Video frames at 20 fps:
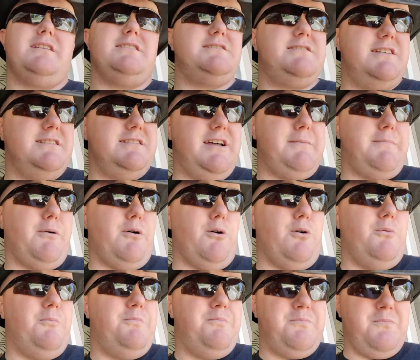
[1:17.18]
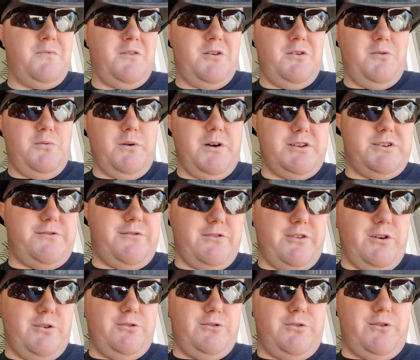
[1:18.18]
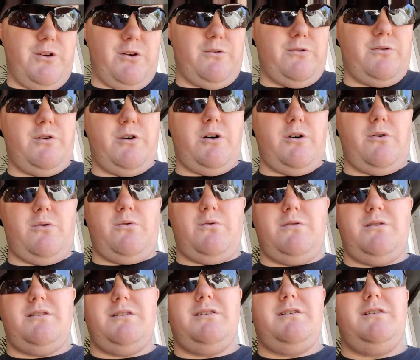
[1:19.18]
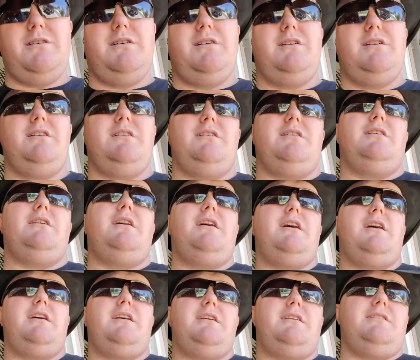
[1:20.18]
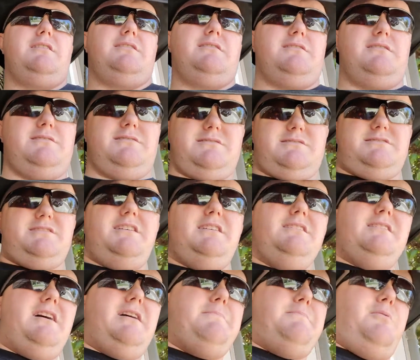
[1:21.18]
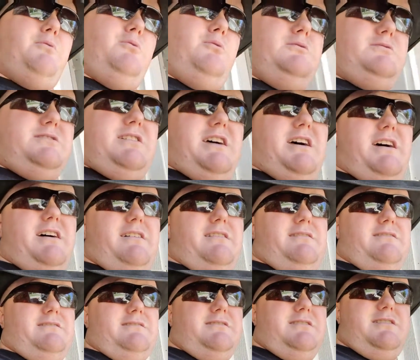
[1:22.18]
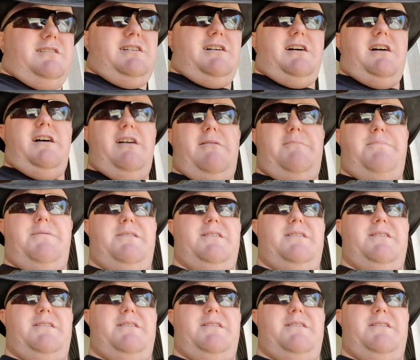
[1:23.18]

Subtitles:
city light pole, which, for those who don't know, a city light pole is held up.